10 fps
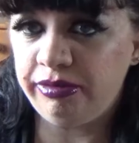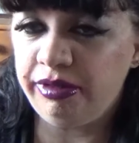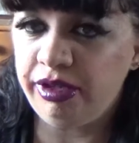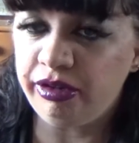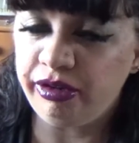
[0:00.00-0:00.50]

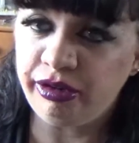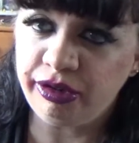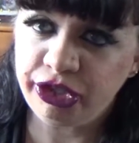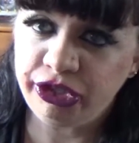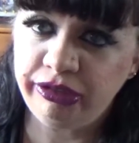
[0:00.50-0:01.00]
You're
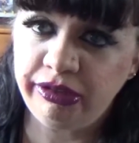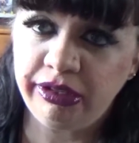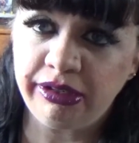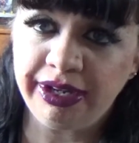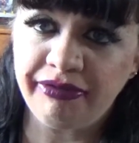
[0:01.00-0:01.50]
not sure,
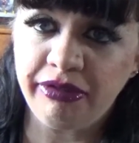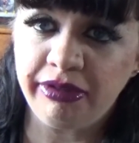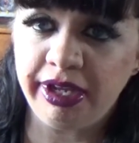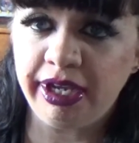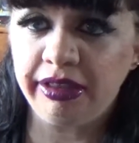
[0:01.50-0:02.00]
or if you
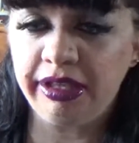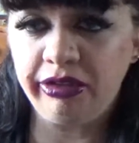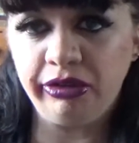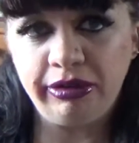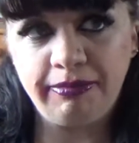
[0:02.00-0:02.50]
think
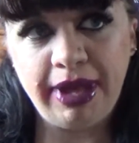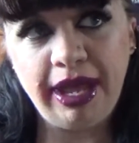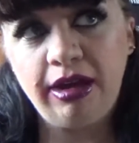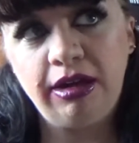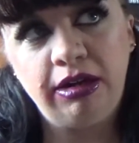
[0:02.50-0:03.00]
they'd look
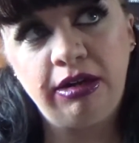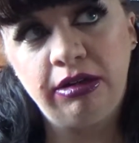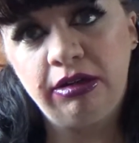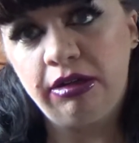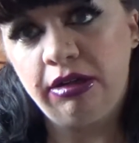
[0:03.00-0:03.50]
better
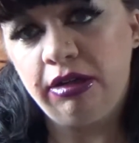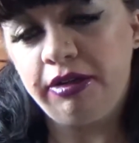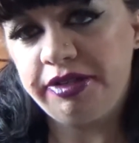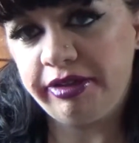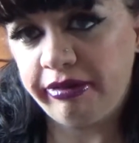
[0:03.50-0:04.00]

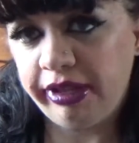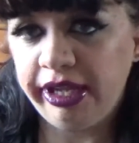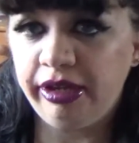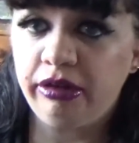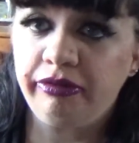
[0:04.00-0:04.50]

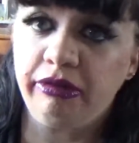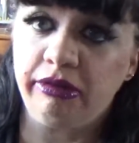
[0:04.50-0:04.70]
differently, or if you